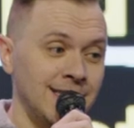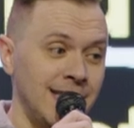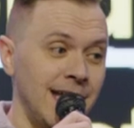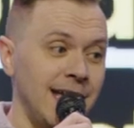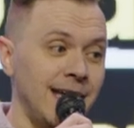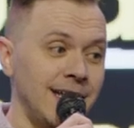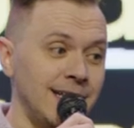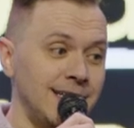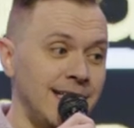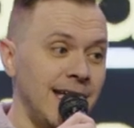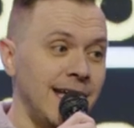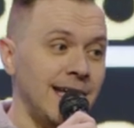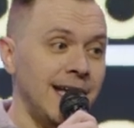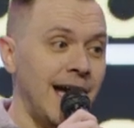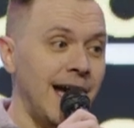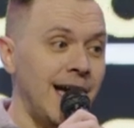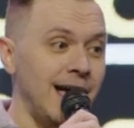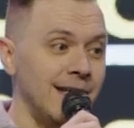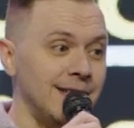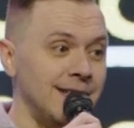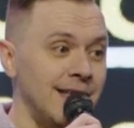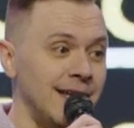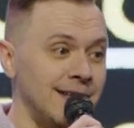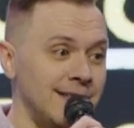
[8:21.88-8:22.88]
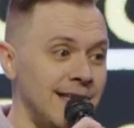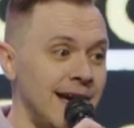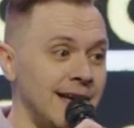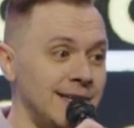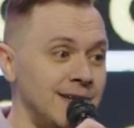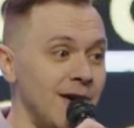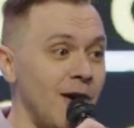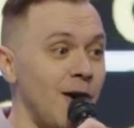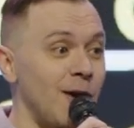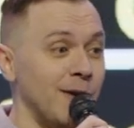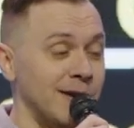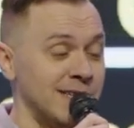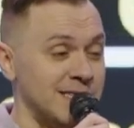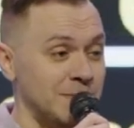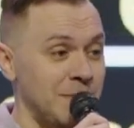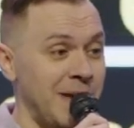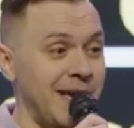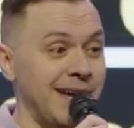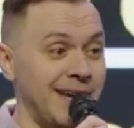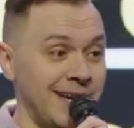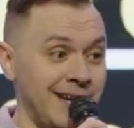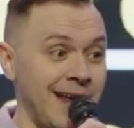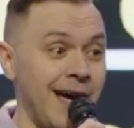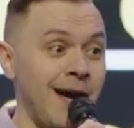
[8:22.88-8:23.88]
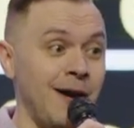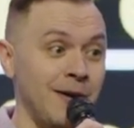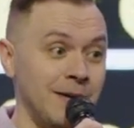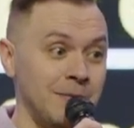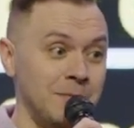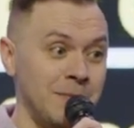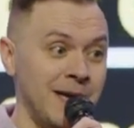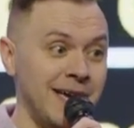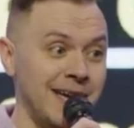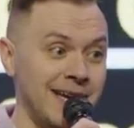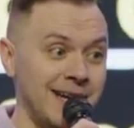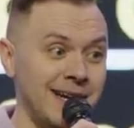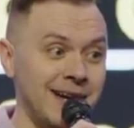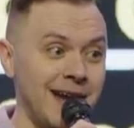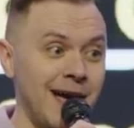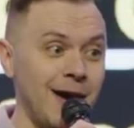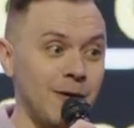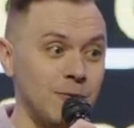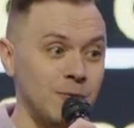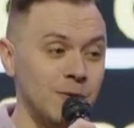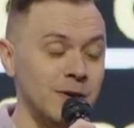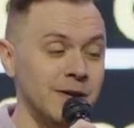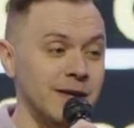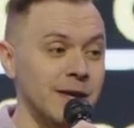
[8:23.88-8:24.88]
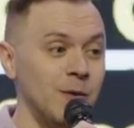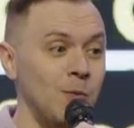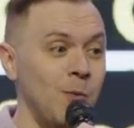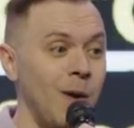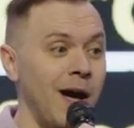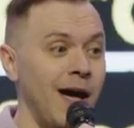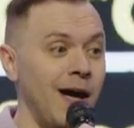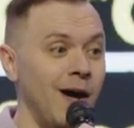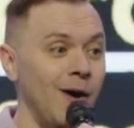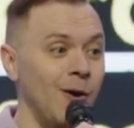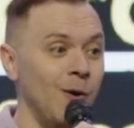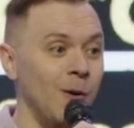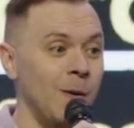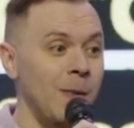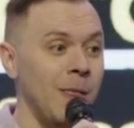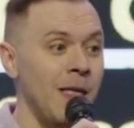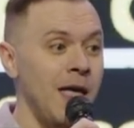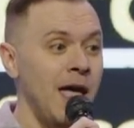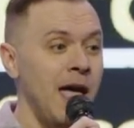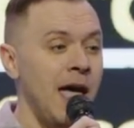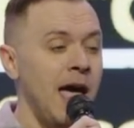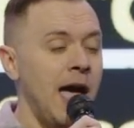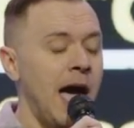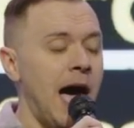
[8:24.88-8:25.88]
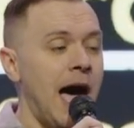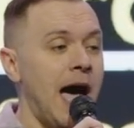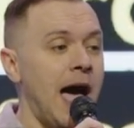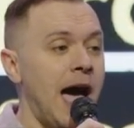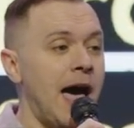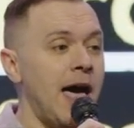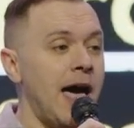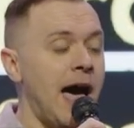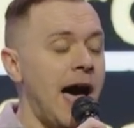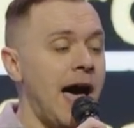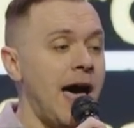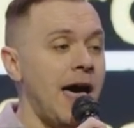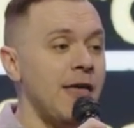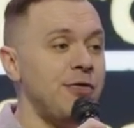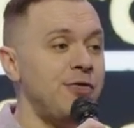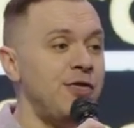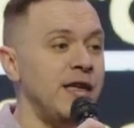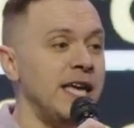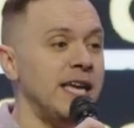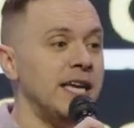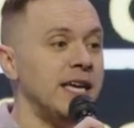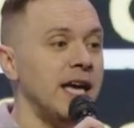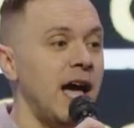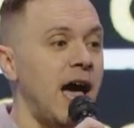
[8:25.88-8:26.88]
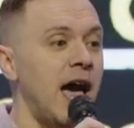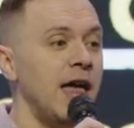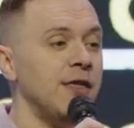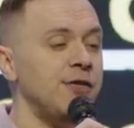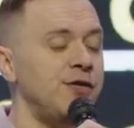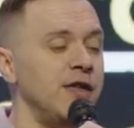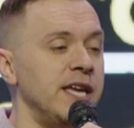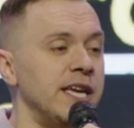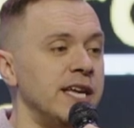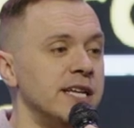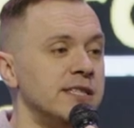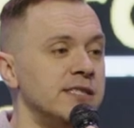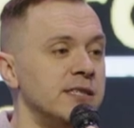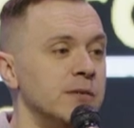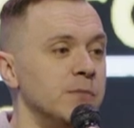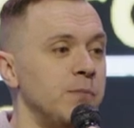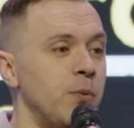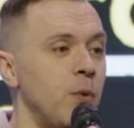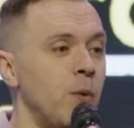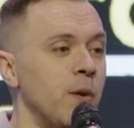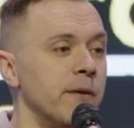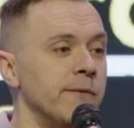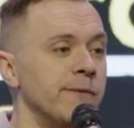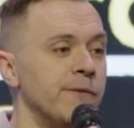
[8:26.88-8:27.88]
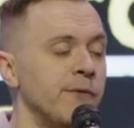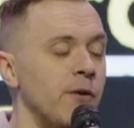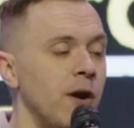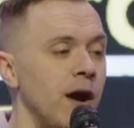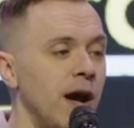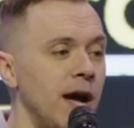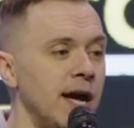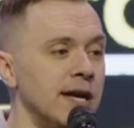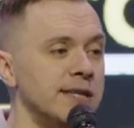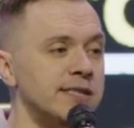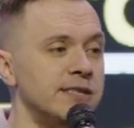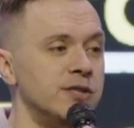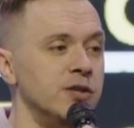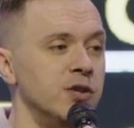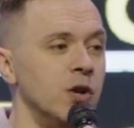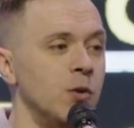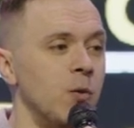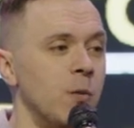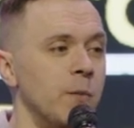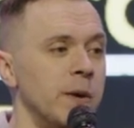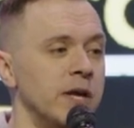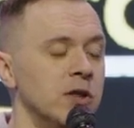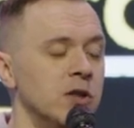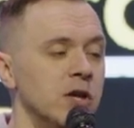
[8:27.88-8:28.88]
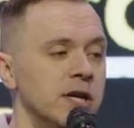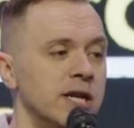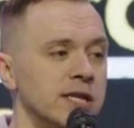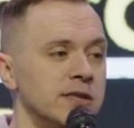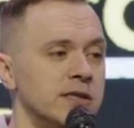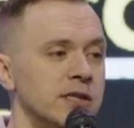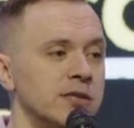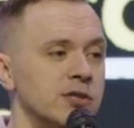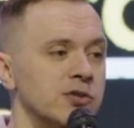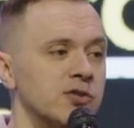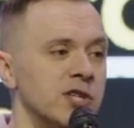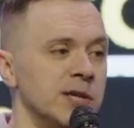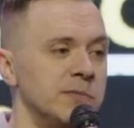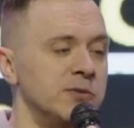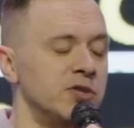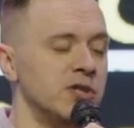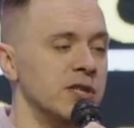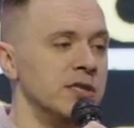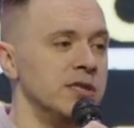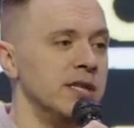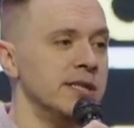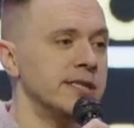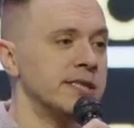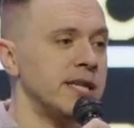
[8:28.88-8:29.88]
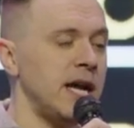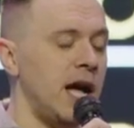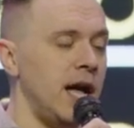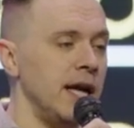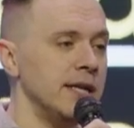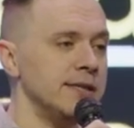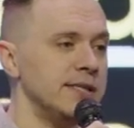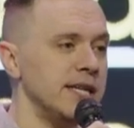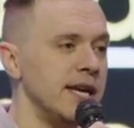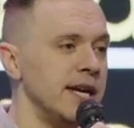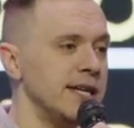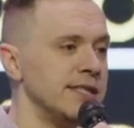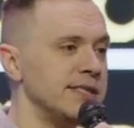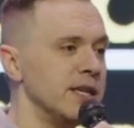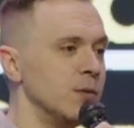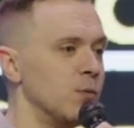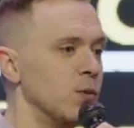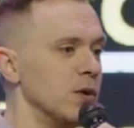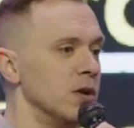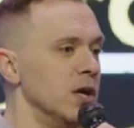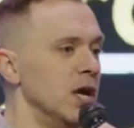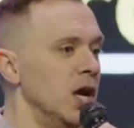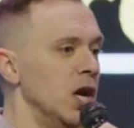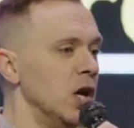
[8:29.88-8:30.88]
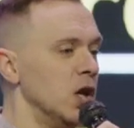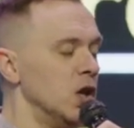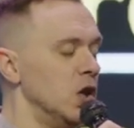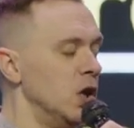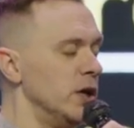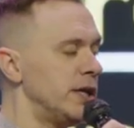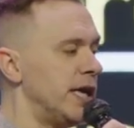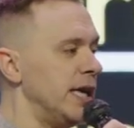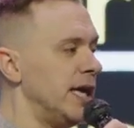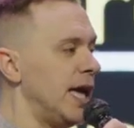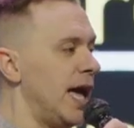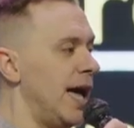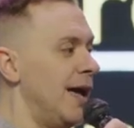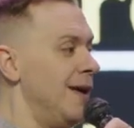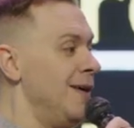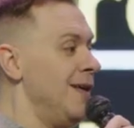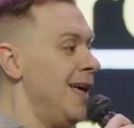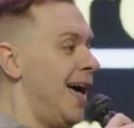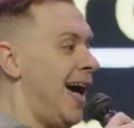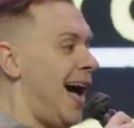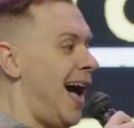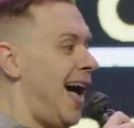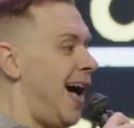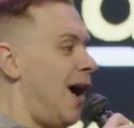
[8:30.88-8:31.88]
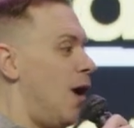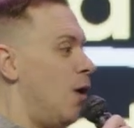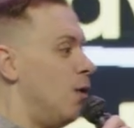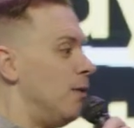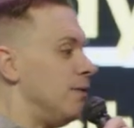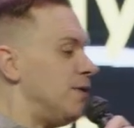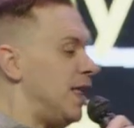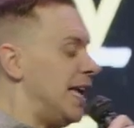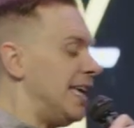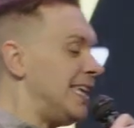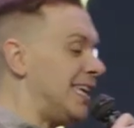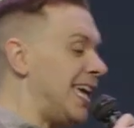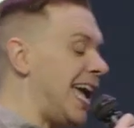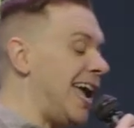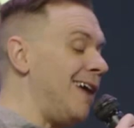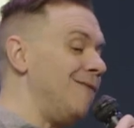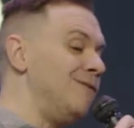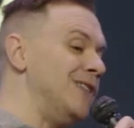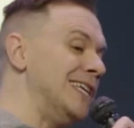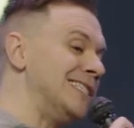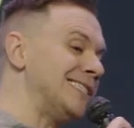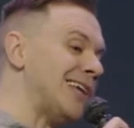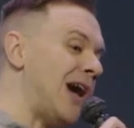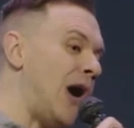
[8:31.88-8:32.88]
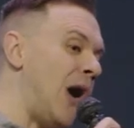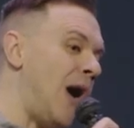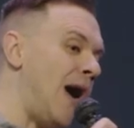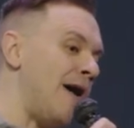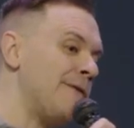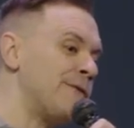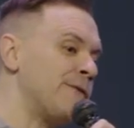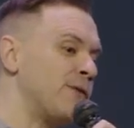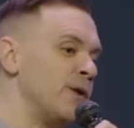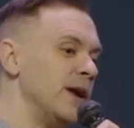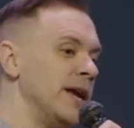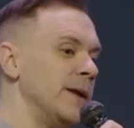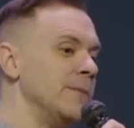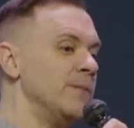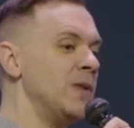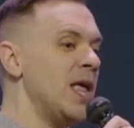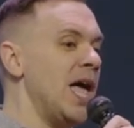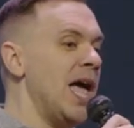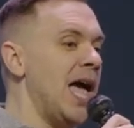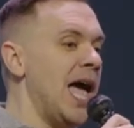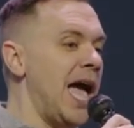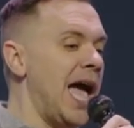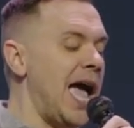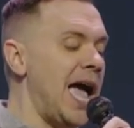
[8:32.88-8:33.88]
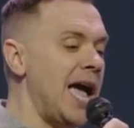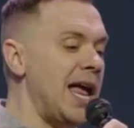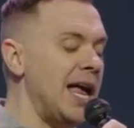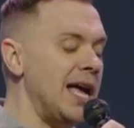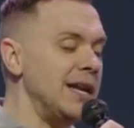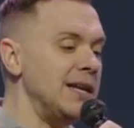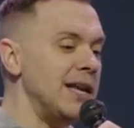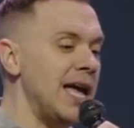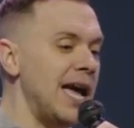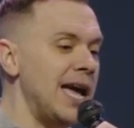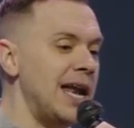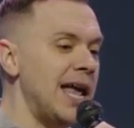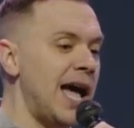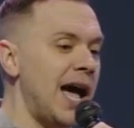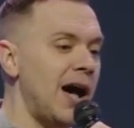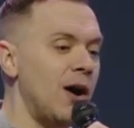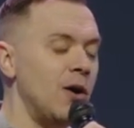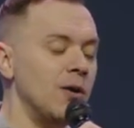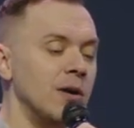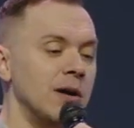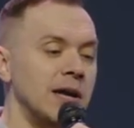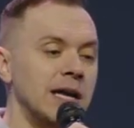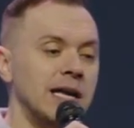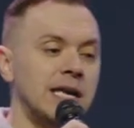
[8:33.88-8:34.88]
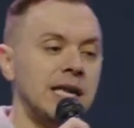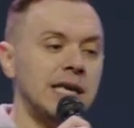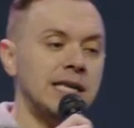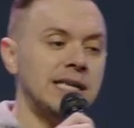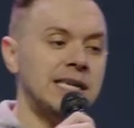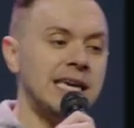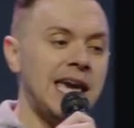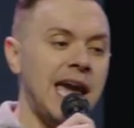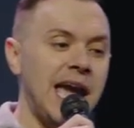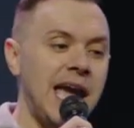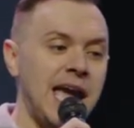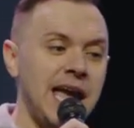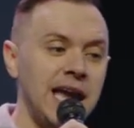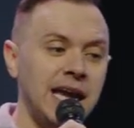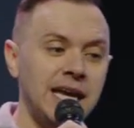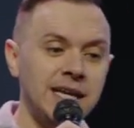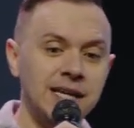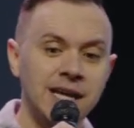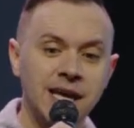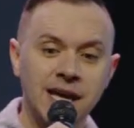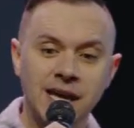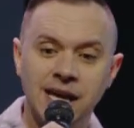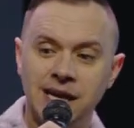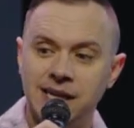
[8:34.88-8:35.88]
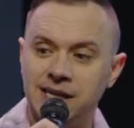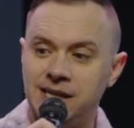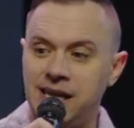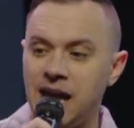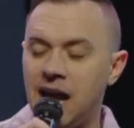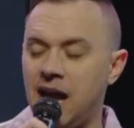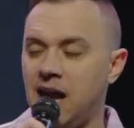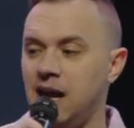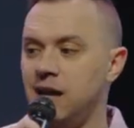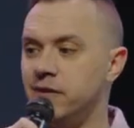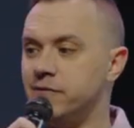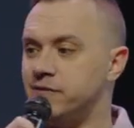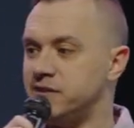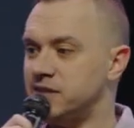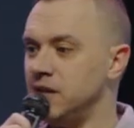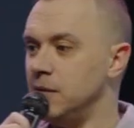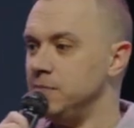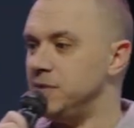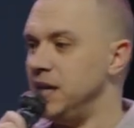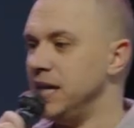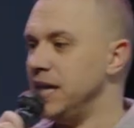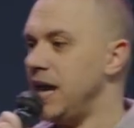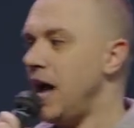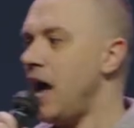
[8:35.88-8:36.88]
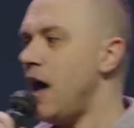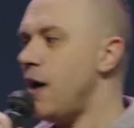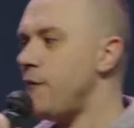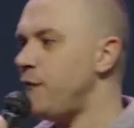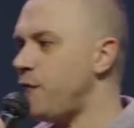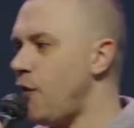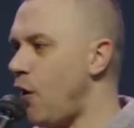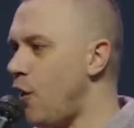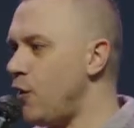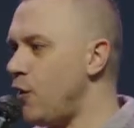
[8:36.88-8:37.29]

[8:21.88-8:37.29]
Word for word: they they got that, that dog is making out making it out really well. I, I, I, think I think it's important for us, you know, when we look at the scripture in this context and we're looking at how they gave this offering and, and, and how Cain gave something half